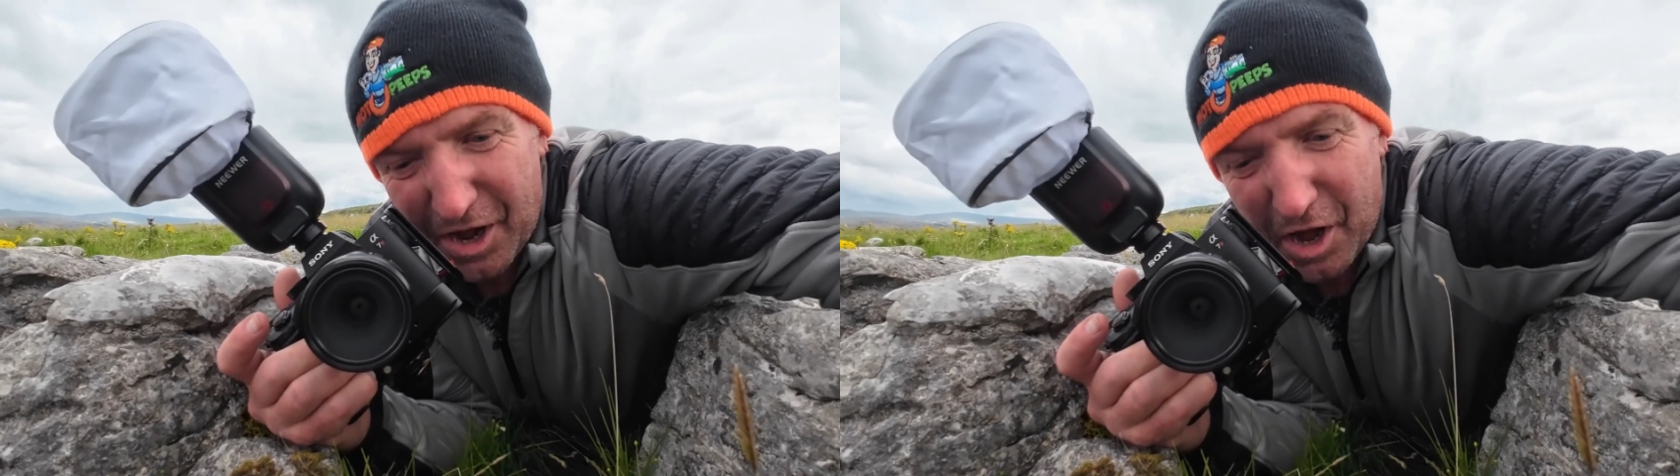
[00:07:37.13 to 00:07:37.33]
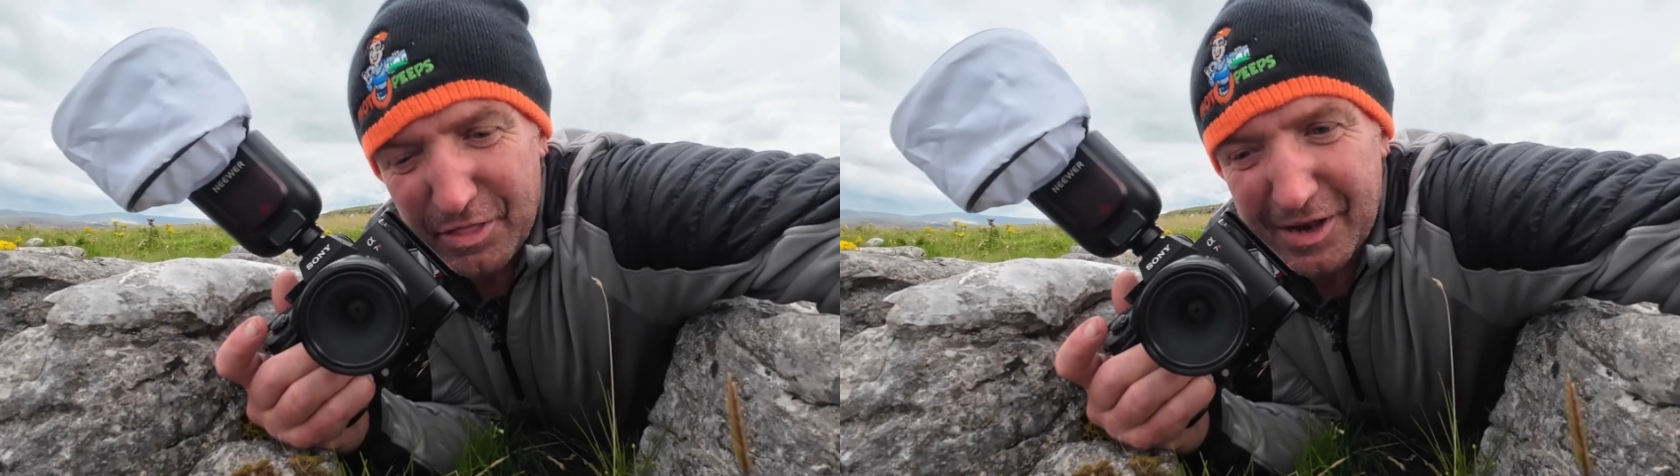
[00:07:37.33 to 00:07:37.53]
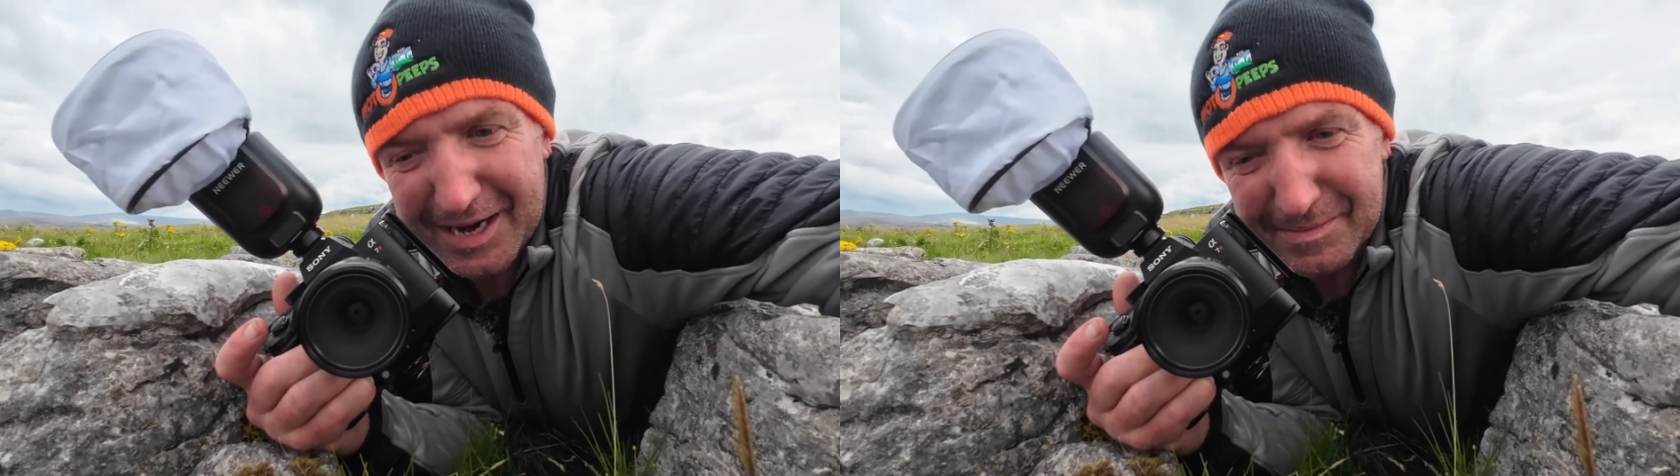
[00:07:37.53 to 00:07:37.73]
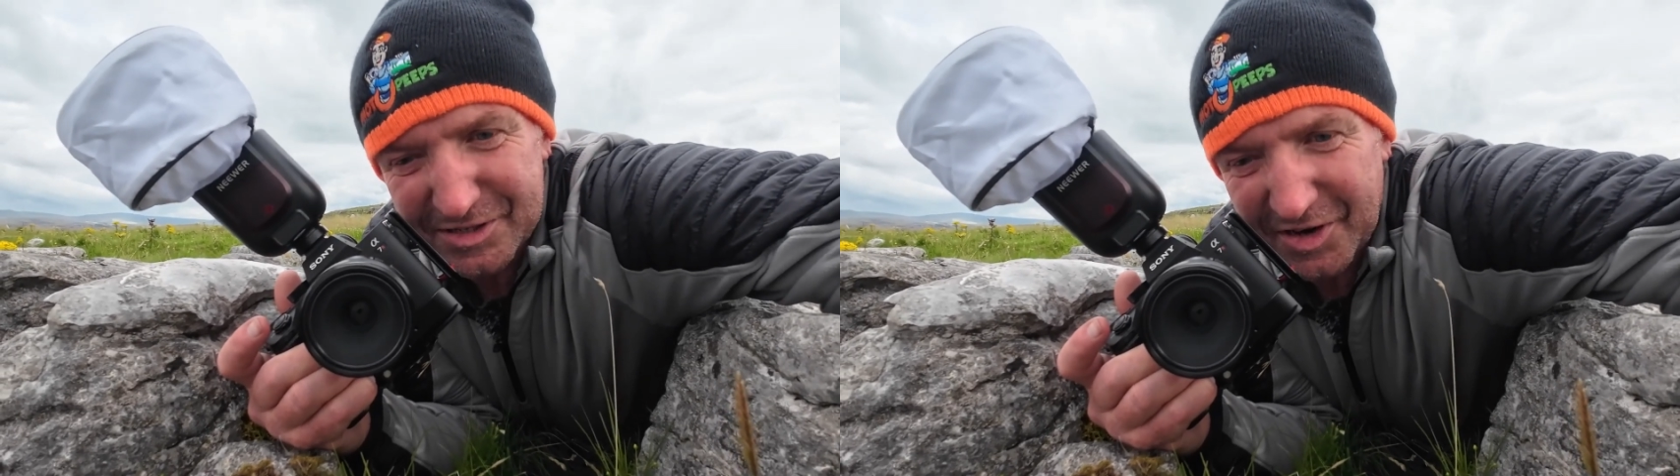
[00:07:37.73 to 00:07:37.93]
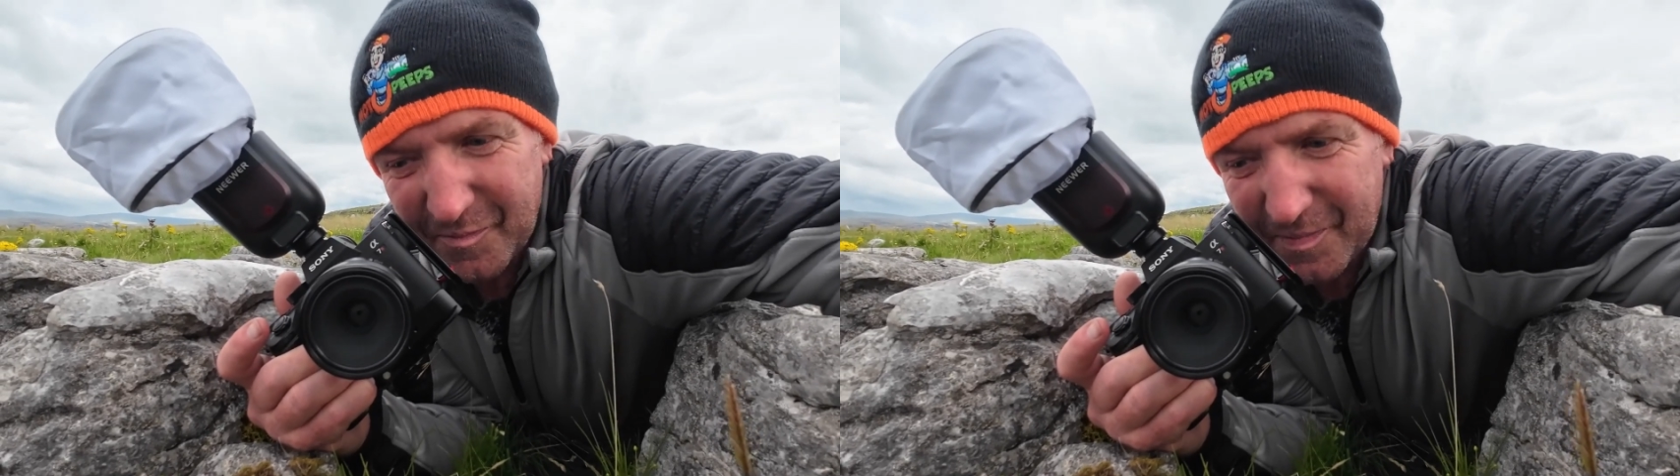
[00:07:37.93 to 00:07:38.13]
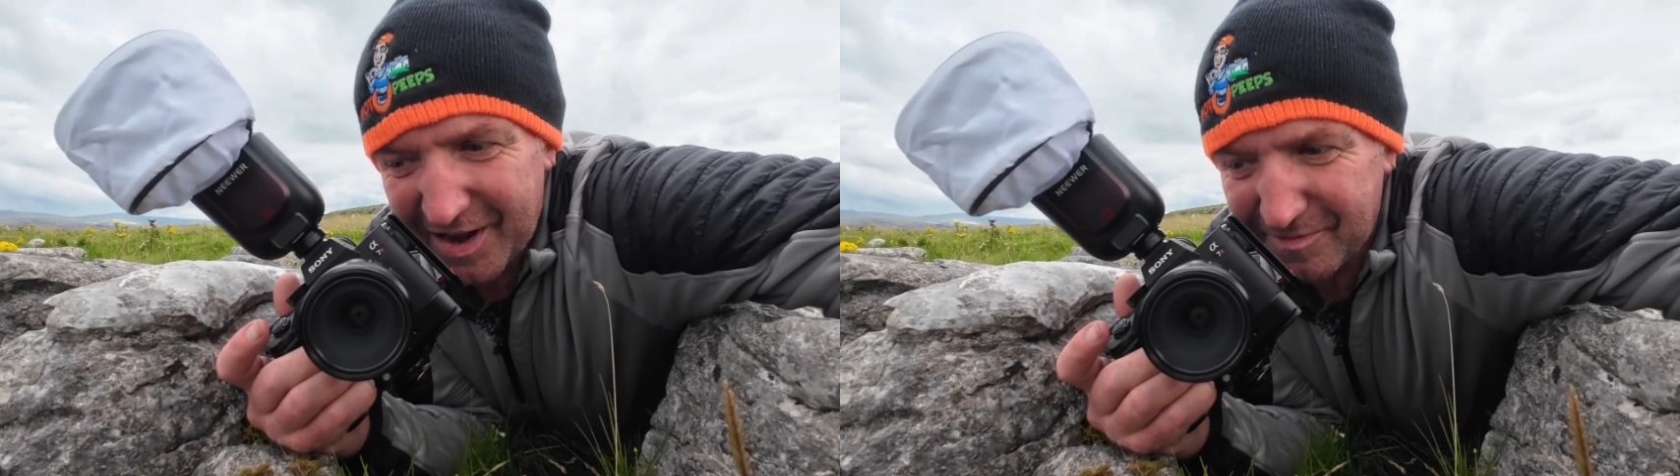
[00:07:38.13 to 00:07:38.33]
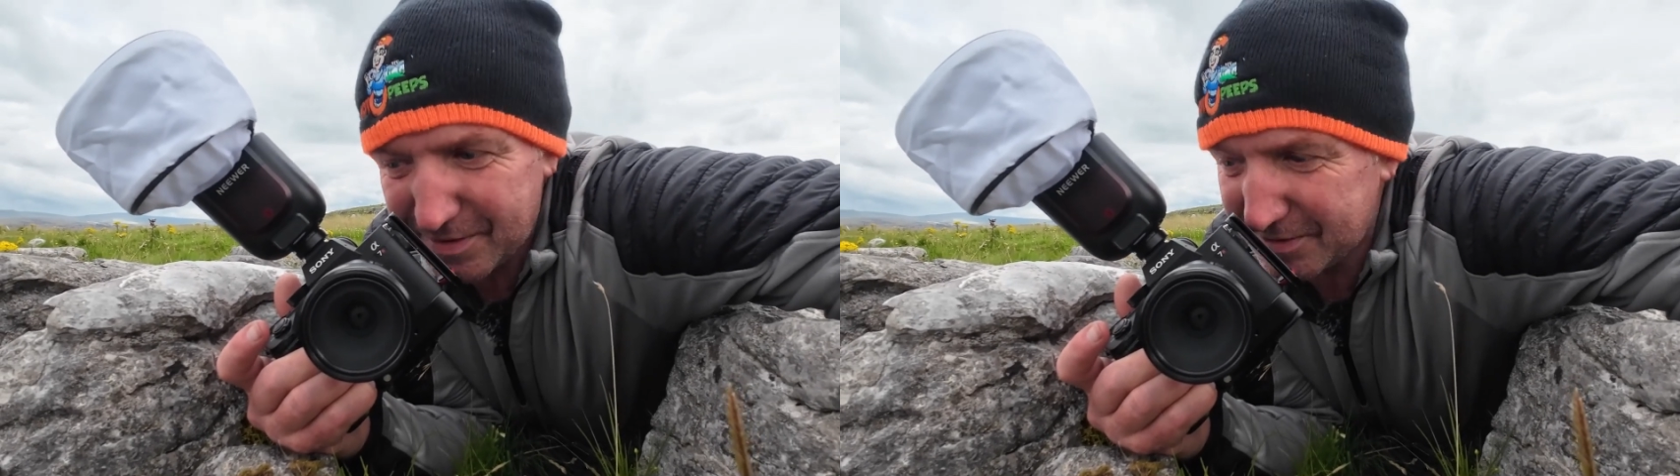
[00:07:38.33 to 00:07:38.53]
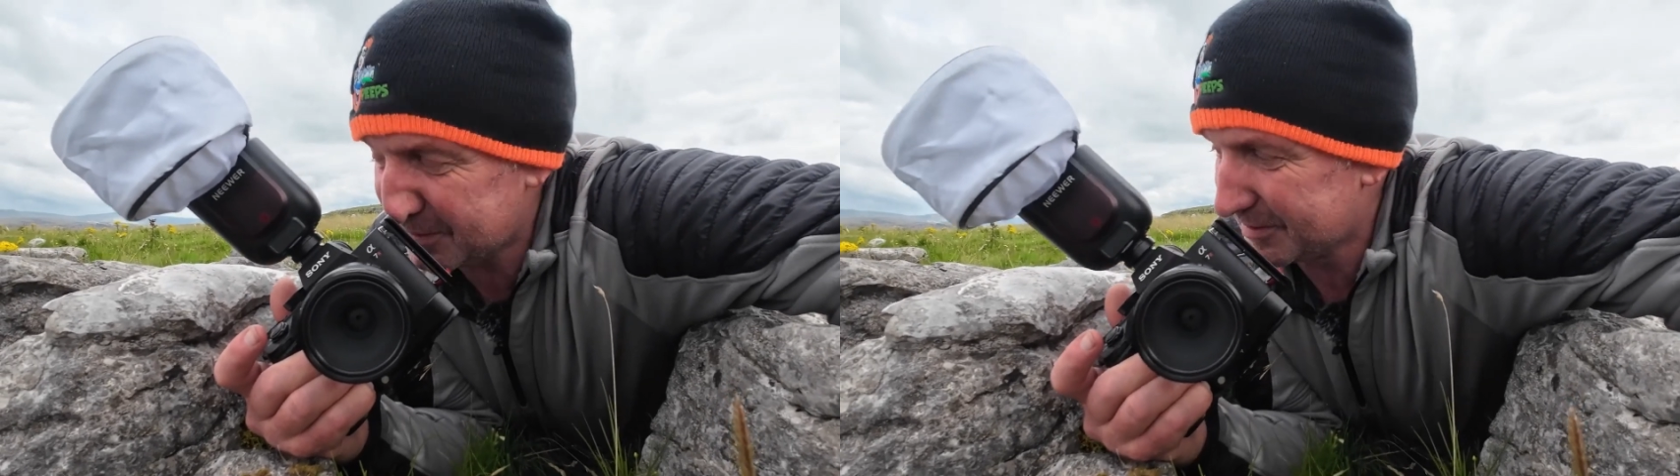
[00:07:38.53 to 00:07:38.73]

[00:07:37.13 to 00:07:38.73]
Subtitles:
on the limestone pavement.